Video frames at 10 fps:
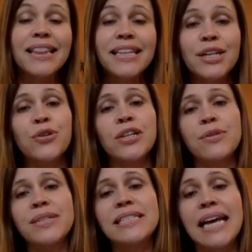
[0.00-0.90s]
literally
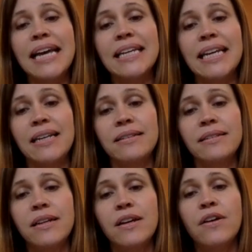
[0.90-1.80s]
was taking
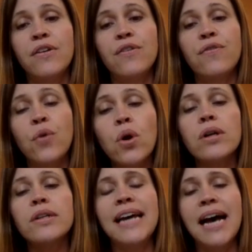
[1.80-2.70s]

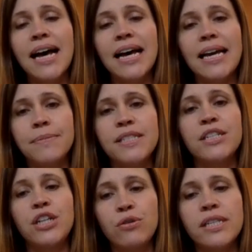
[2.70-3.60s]
4 times the
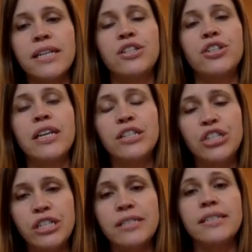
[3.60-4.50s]
dosage that
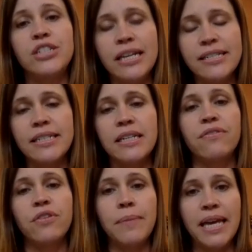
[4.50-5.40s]
she suggested
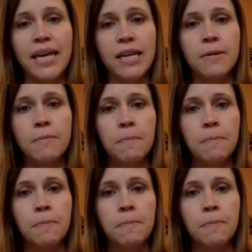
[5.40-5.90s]
for me.